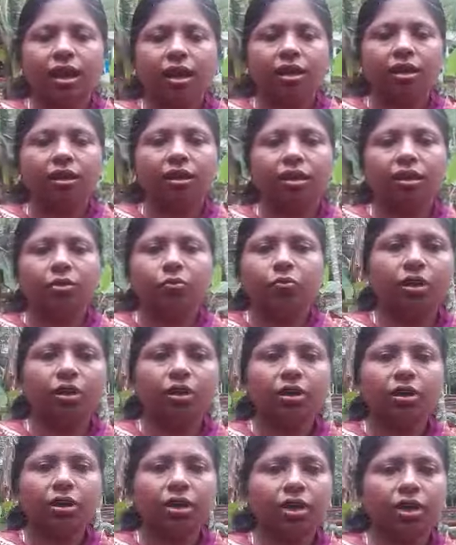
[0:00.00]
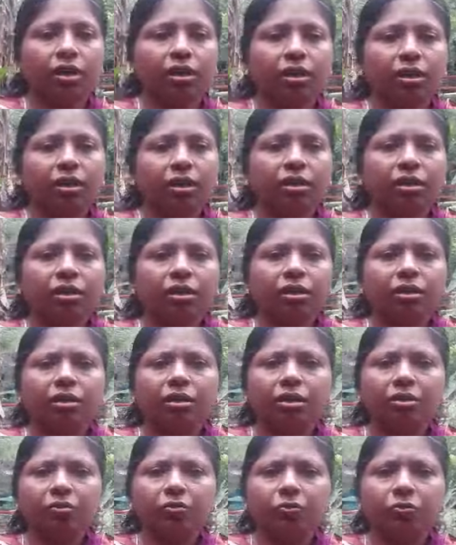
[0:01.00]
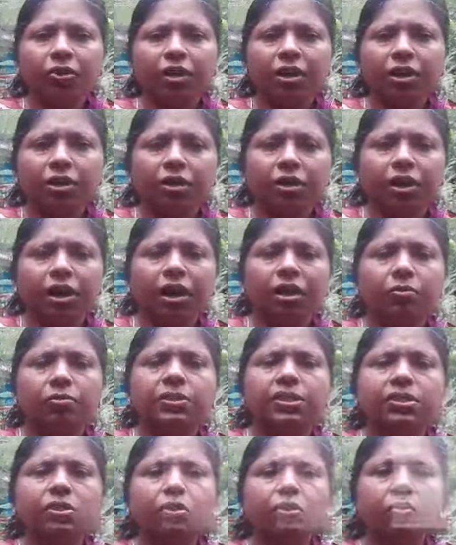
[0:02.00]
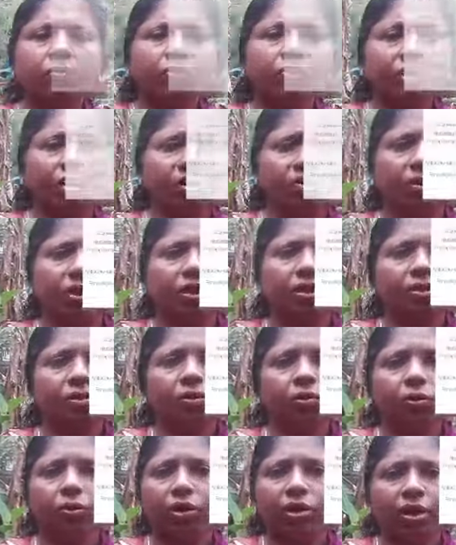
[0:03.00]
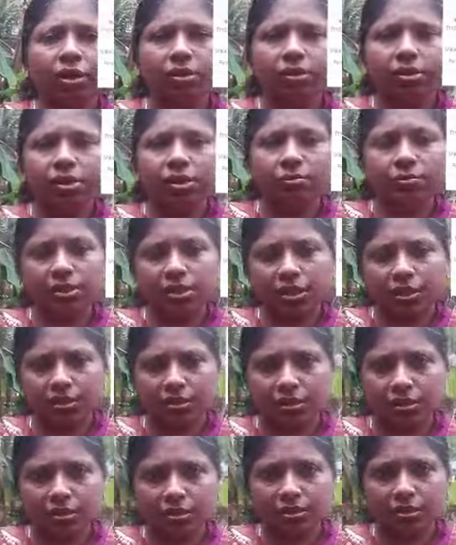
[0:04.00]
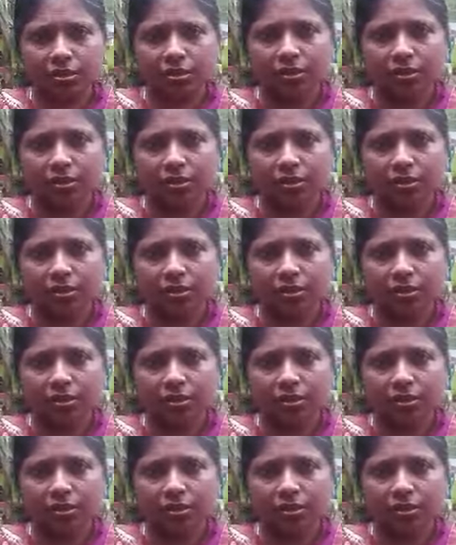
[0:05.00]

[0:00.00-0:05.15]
algae fungi different types of living organisms are there.